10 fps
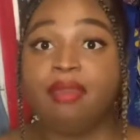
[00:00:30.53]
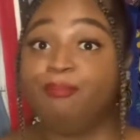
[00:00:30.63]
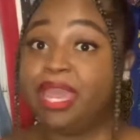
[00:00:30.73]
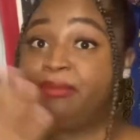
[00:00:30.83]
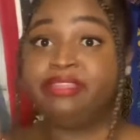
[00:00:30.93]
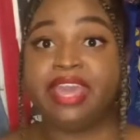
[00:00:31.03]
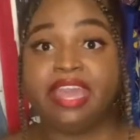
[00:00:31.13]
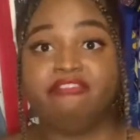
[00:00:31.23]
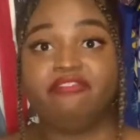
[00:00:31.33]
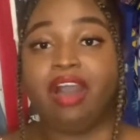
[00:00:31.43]
maybe
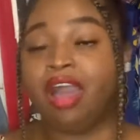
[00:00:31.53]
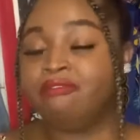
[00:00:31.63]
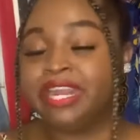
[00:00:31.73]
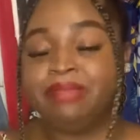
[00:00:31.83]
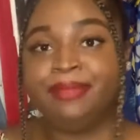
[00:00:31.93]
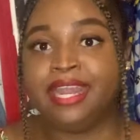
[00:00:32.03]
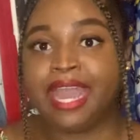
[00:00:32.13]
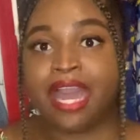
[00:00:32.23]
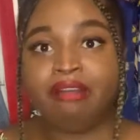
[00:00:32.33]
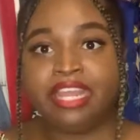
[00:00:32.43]
they've already been
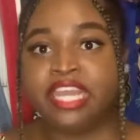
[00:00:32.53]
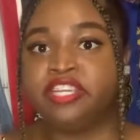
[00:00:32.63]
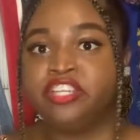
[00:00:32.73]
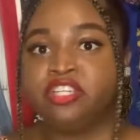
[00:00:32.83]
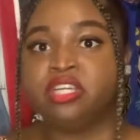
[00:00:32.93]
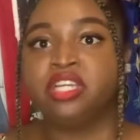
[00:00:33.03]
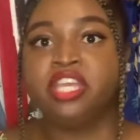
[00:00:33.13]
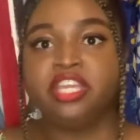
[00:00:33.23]
out and you're,